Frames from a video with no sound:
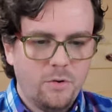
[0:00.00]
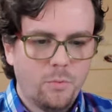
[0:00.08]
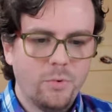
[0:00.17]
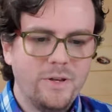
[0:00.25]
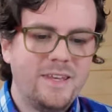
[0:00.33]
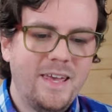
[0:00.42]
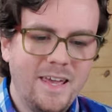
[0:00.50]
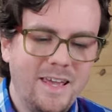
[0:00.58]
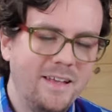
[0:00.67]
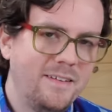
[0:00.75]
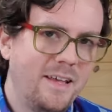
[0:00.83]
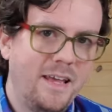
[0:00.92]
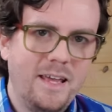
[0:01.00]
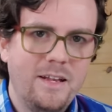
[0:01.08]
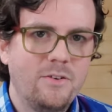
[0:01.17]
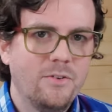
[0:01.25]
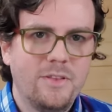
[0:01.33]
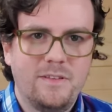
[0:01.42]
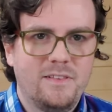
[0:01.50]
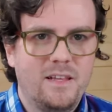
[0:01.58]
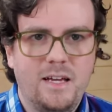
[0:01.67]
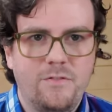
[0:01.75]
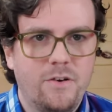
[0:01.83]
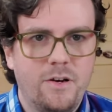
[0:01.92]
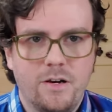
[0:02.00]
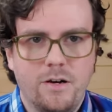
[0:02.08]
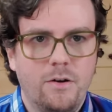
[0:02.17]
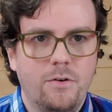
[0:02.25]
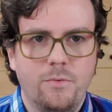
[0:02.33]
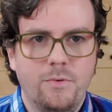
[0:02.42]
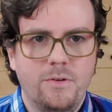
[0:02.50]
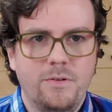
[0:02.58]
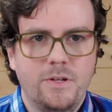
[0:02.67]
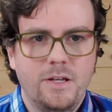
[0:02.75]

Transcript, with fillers: we can't handle this life on our own.